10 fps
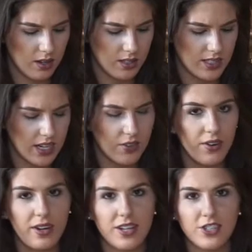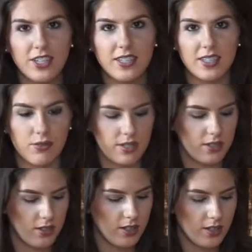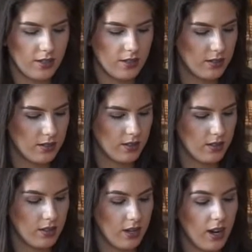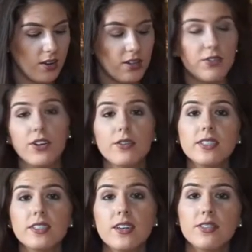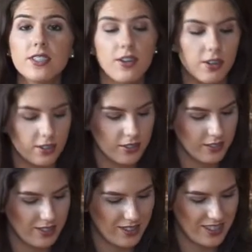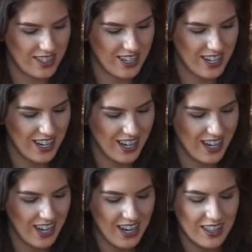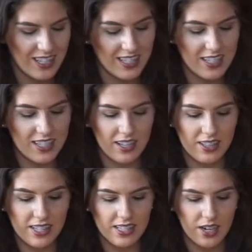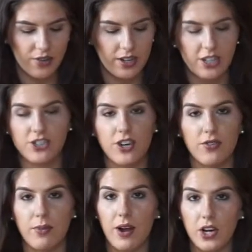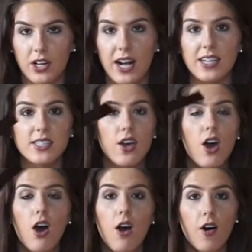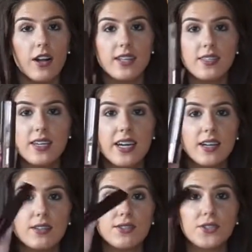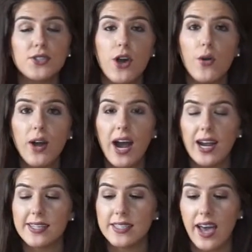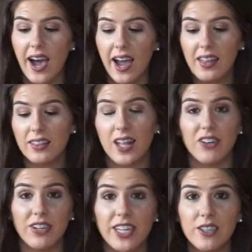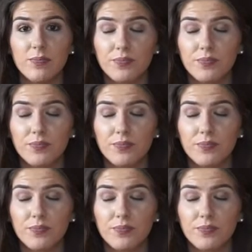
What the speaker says: Stick Foundation. Is that what it's called? I don't even know what this stuff is called. This is the stick foundation there from Hourglass. Honestly, so nice. I love it.